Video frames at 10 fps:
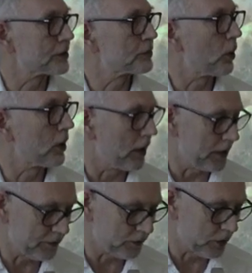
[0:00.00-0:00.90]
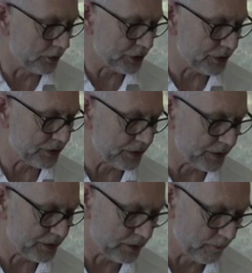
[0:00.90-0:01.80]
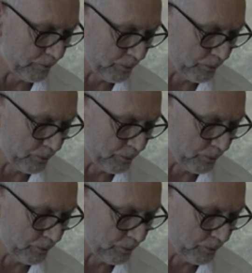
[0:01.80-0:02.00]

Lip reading: the spotlight of consciousness.